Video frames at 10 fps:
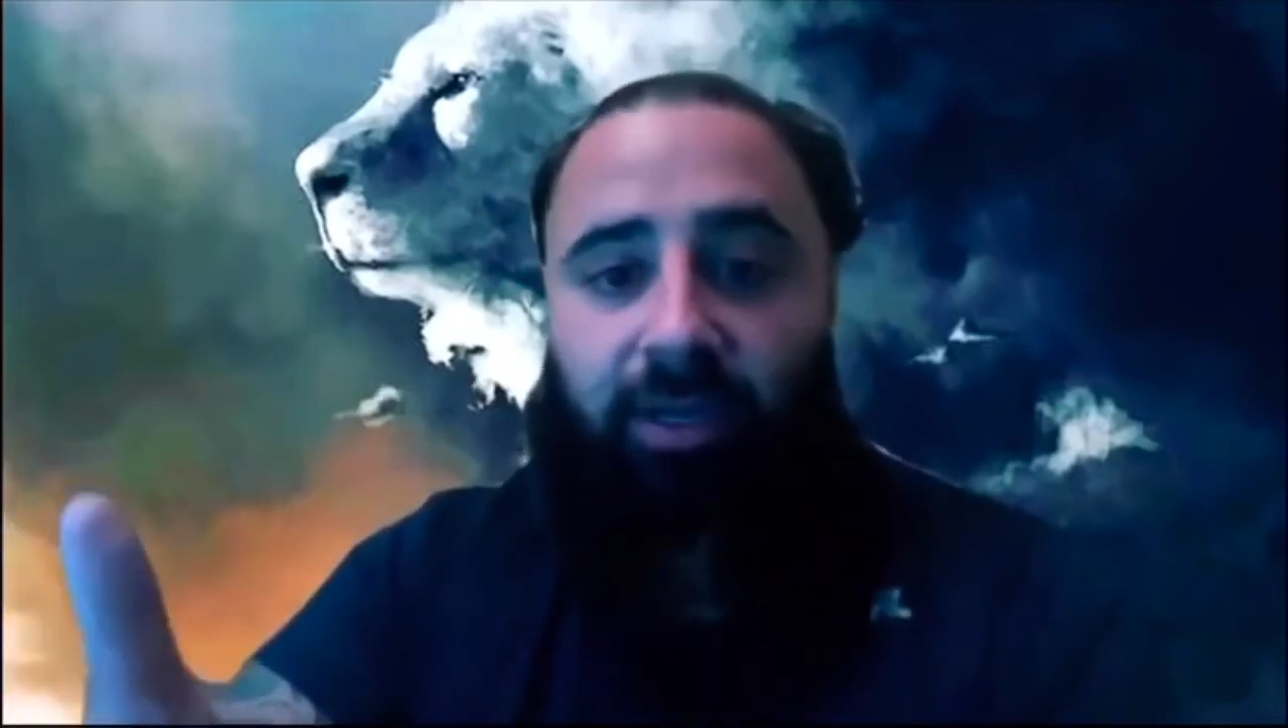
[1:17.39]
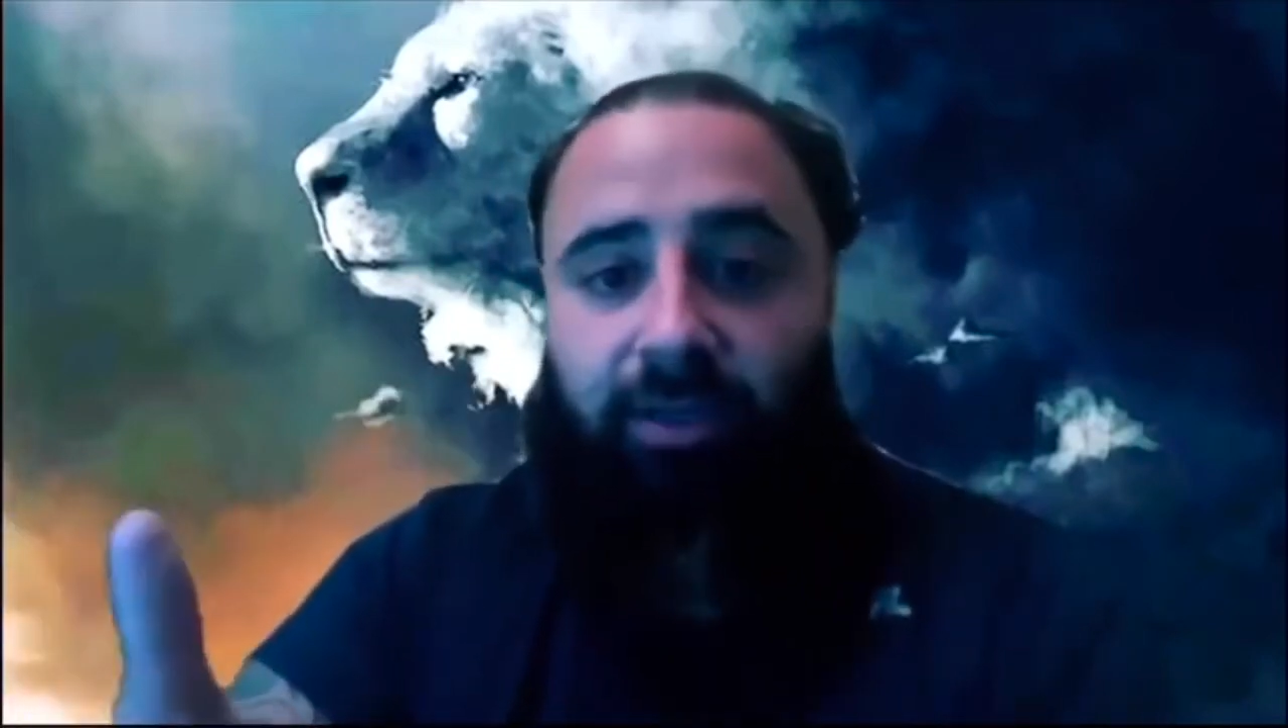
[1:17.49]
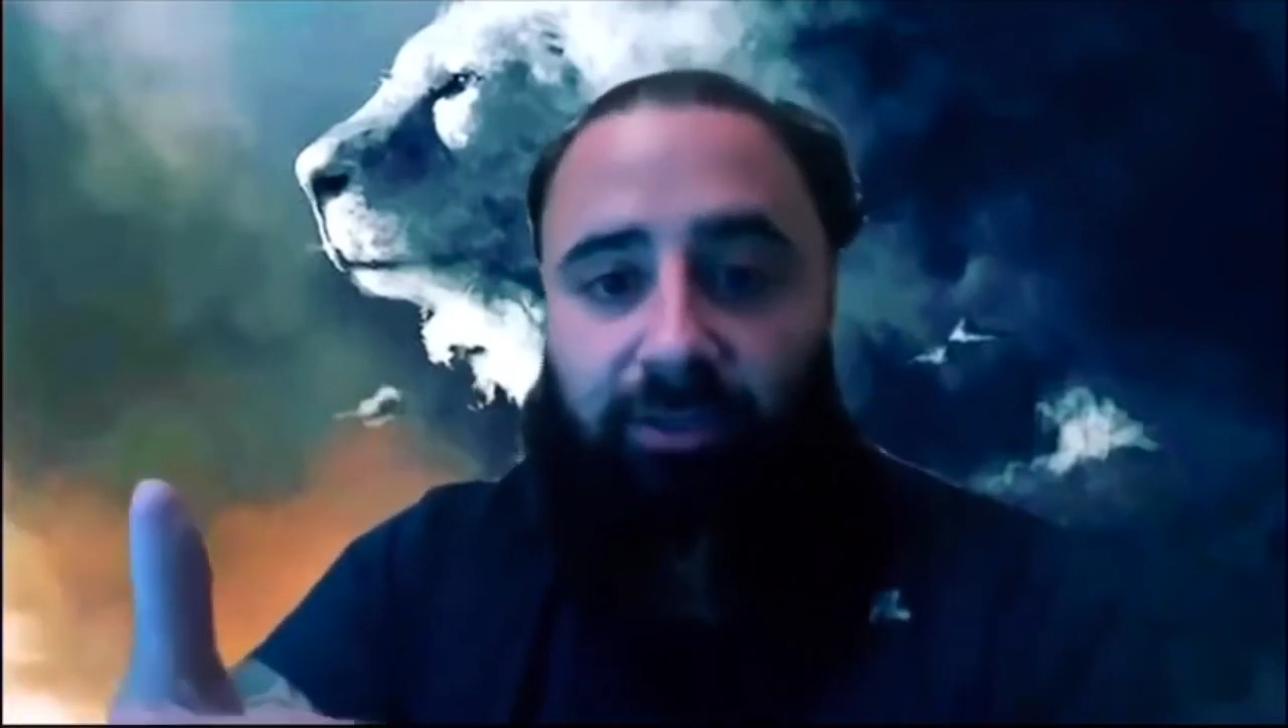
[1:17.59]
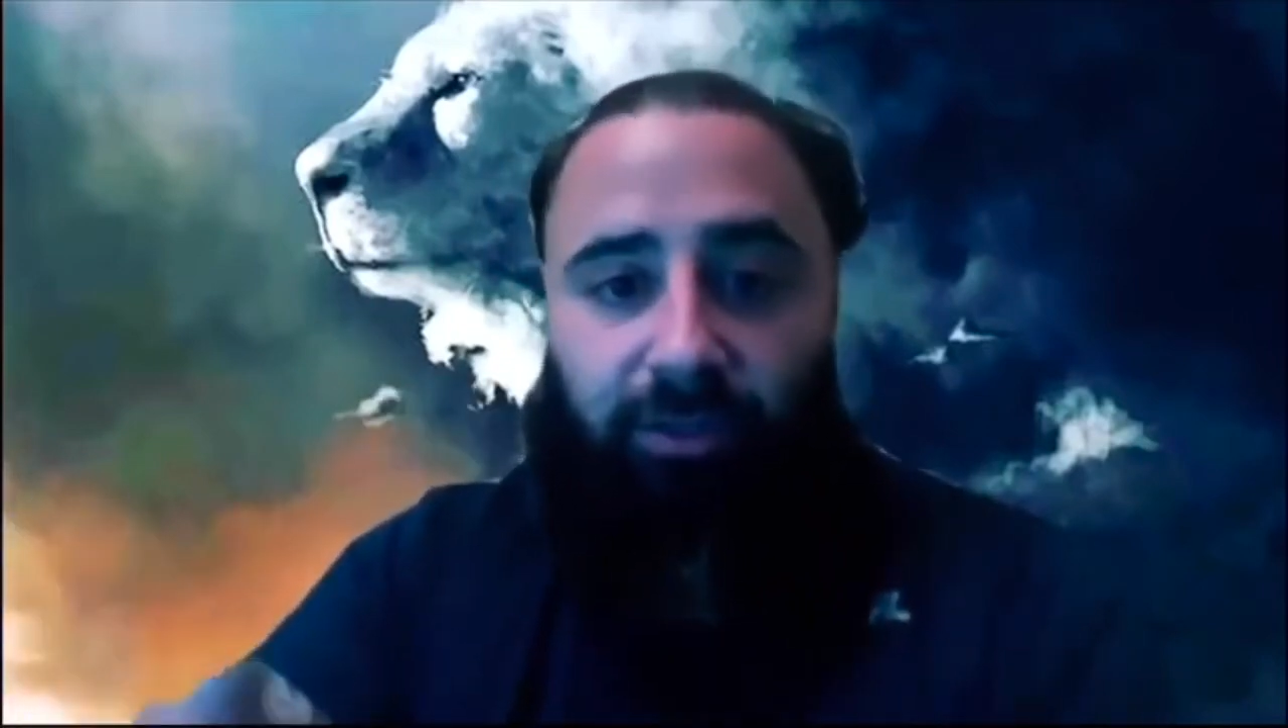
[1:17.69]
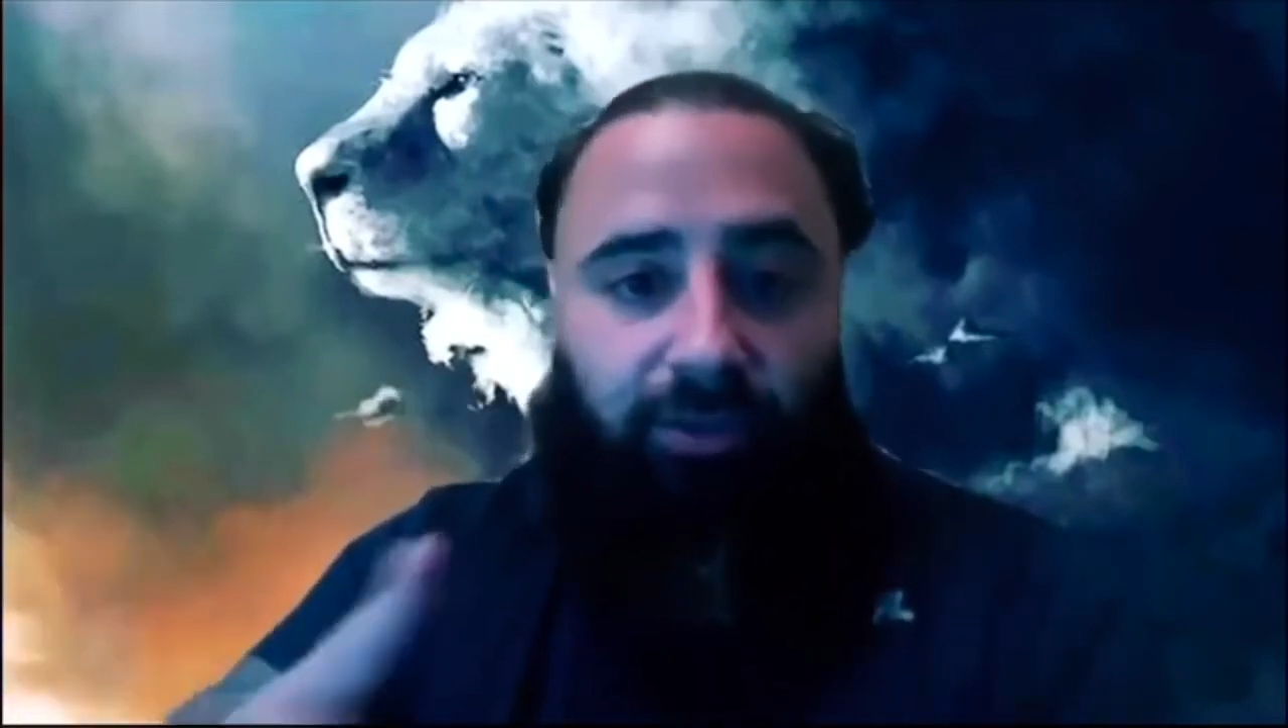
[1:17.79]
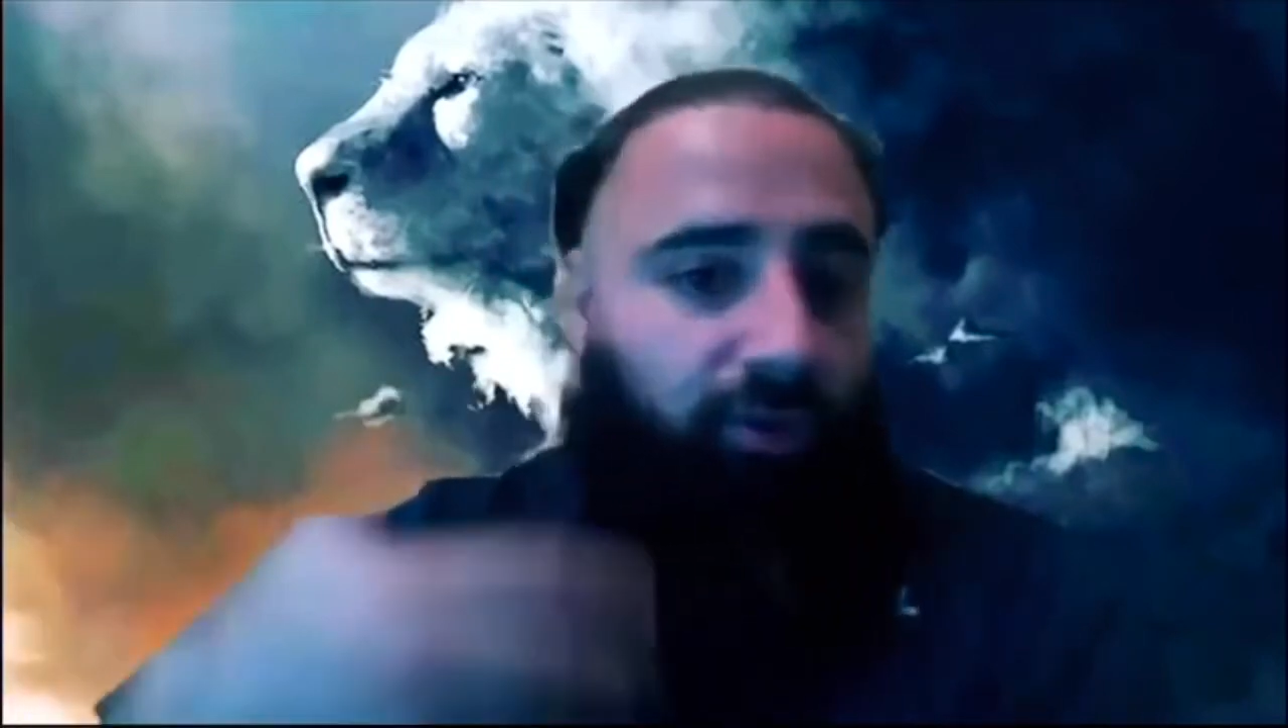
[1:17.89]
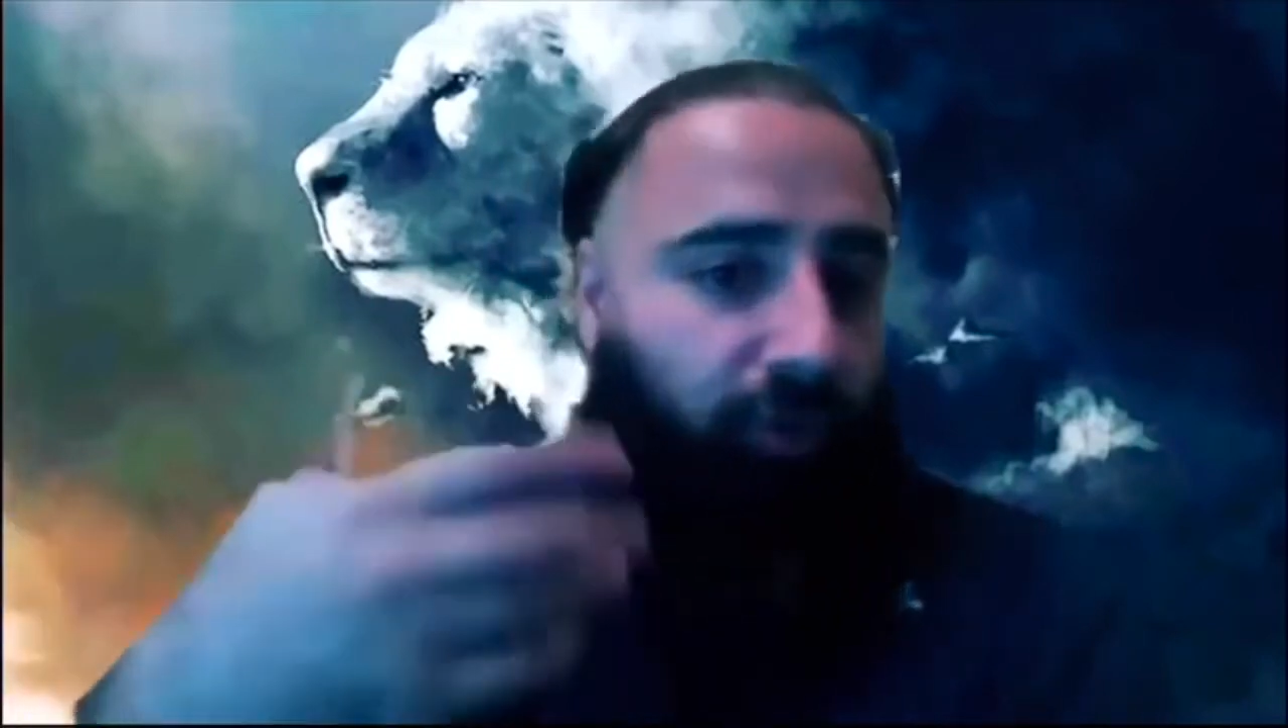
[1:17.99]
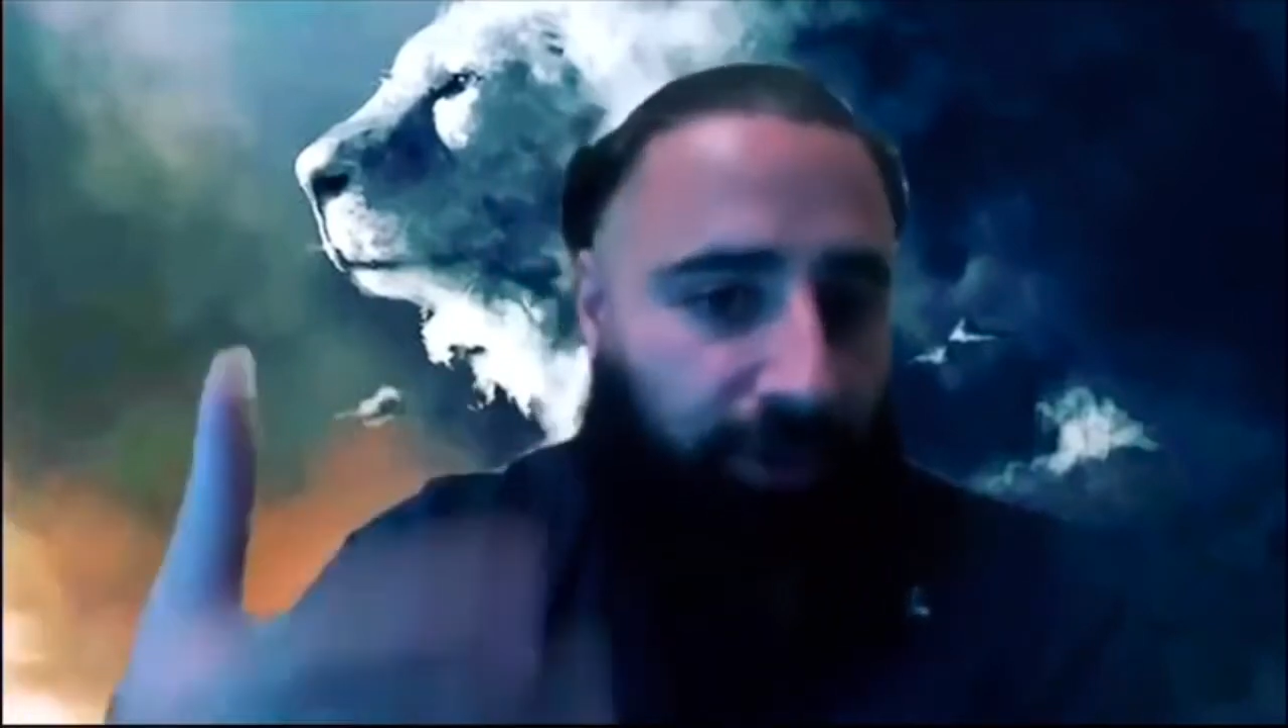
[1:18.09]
to join